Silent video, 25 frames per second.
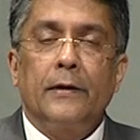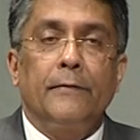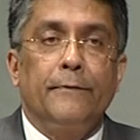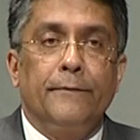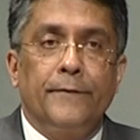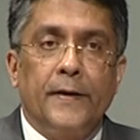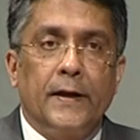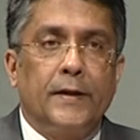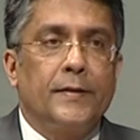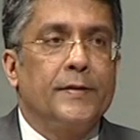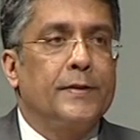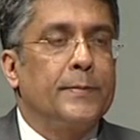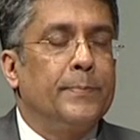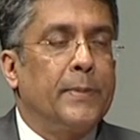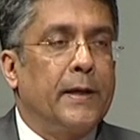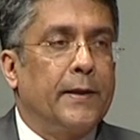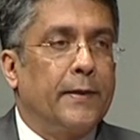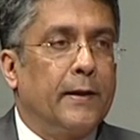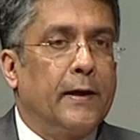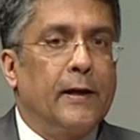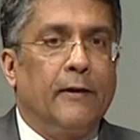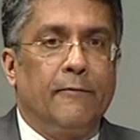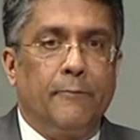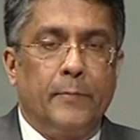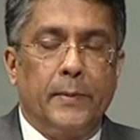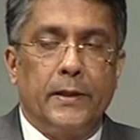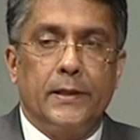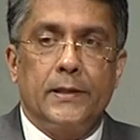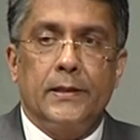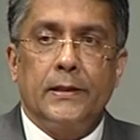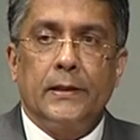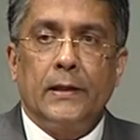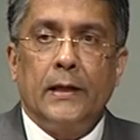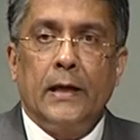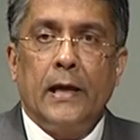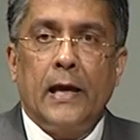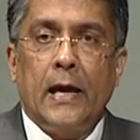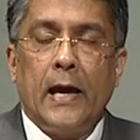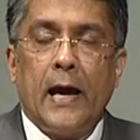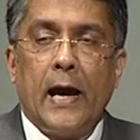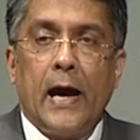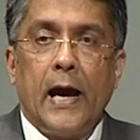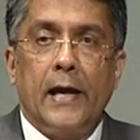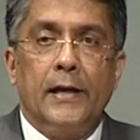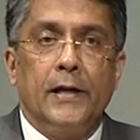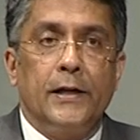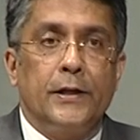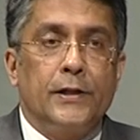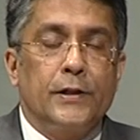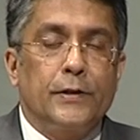are fixed by the government,
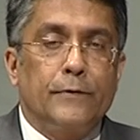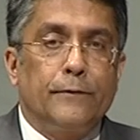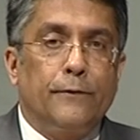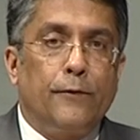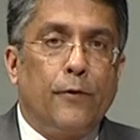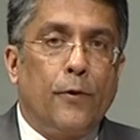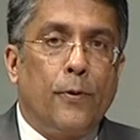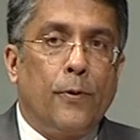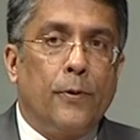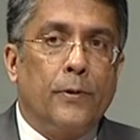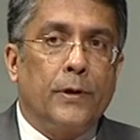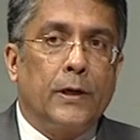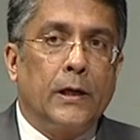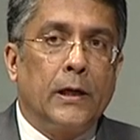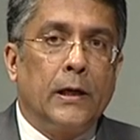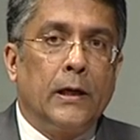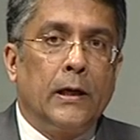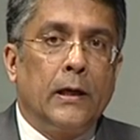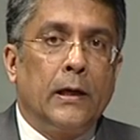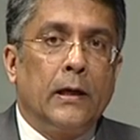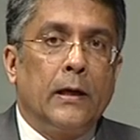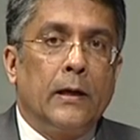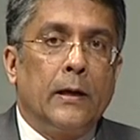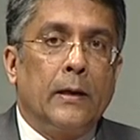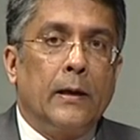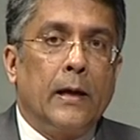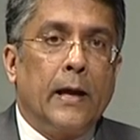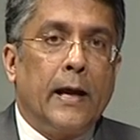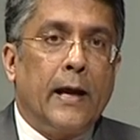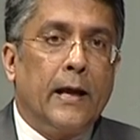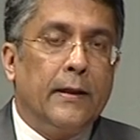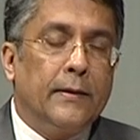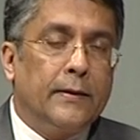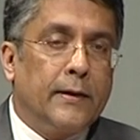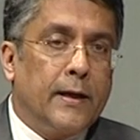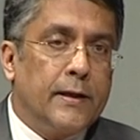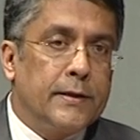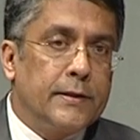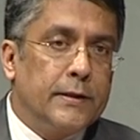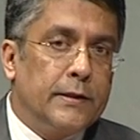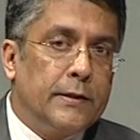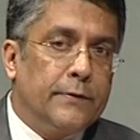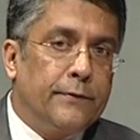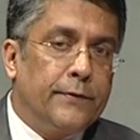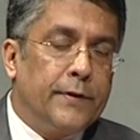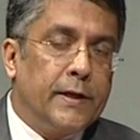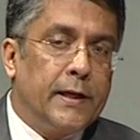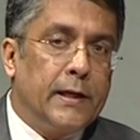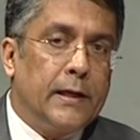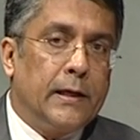and it is for
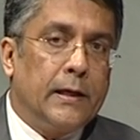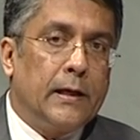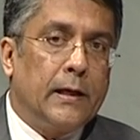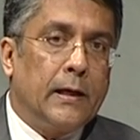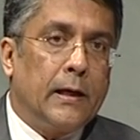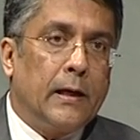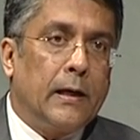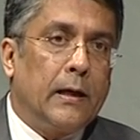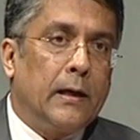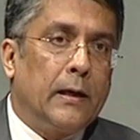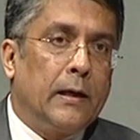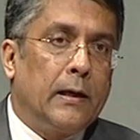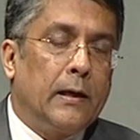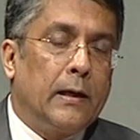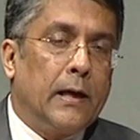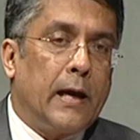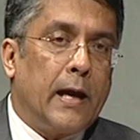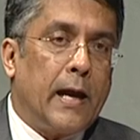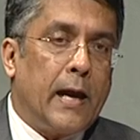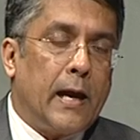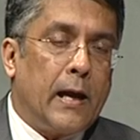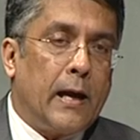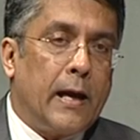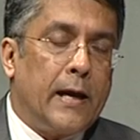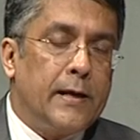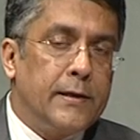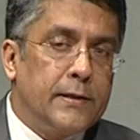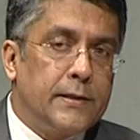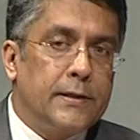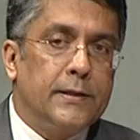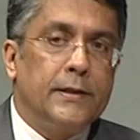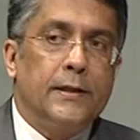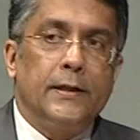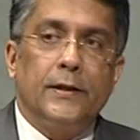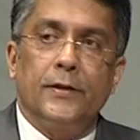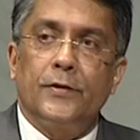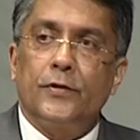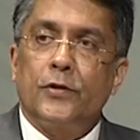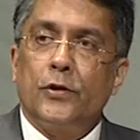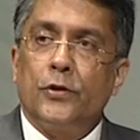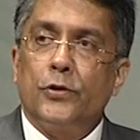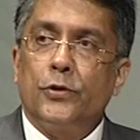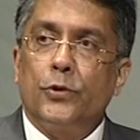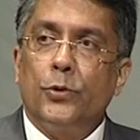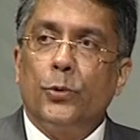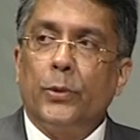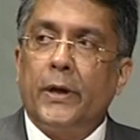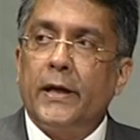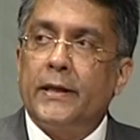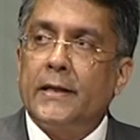healthcare delivery
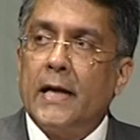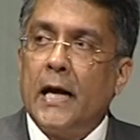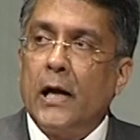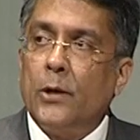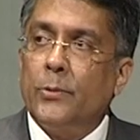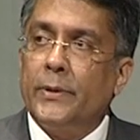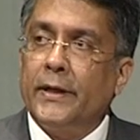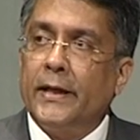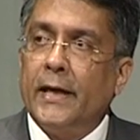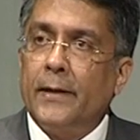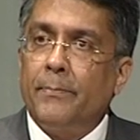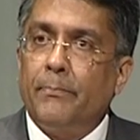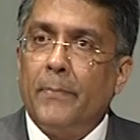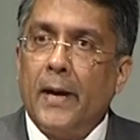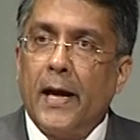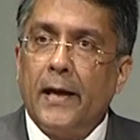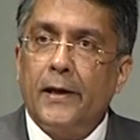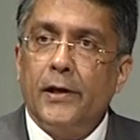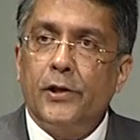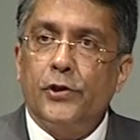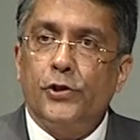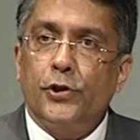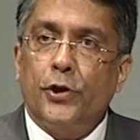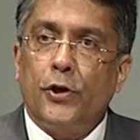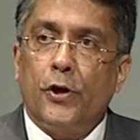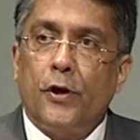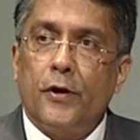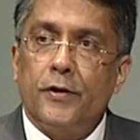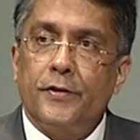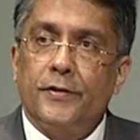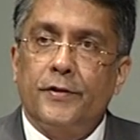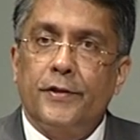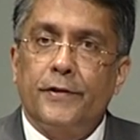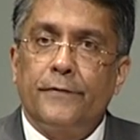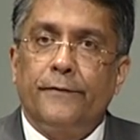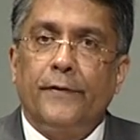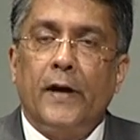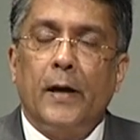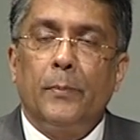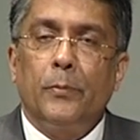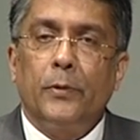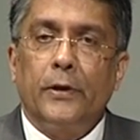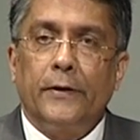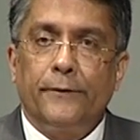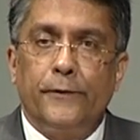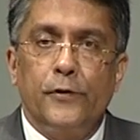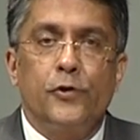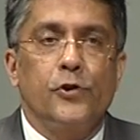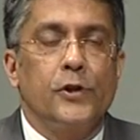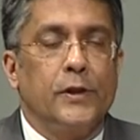entities to look at how they can manage costs
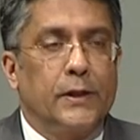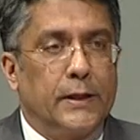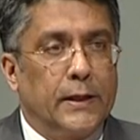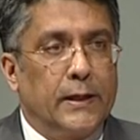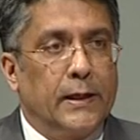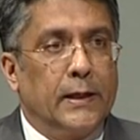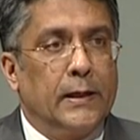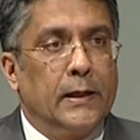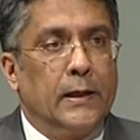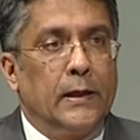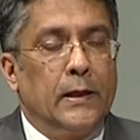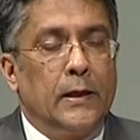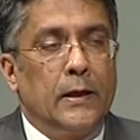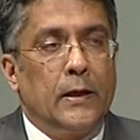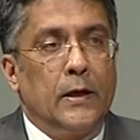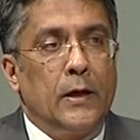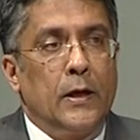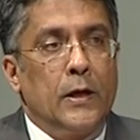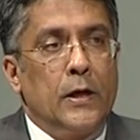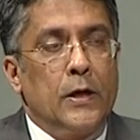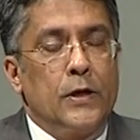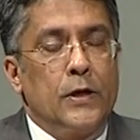far more efficiently.